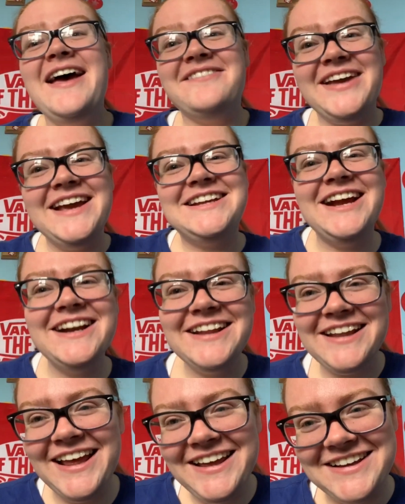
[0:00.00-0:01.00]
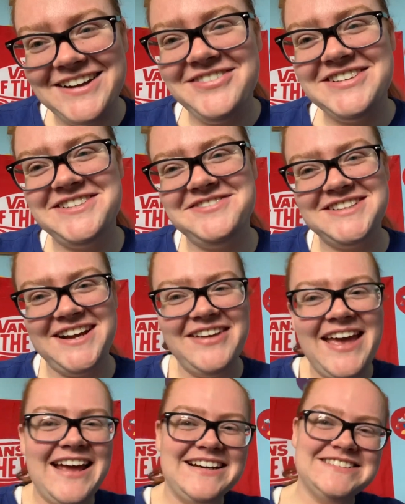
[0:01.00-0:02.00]
Make sure to like, comment, subscribe.
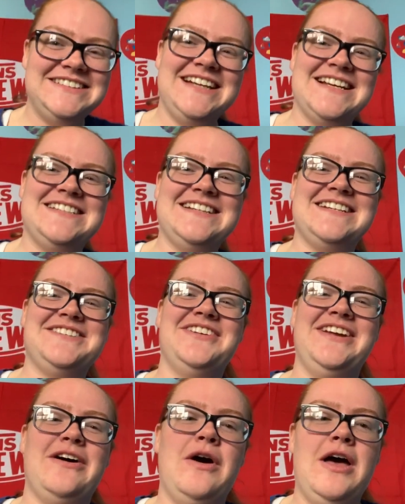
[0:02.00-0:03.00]
I'll see you guys in the next video.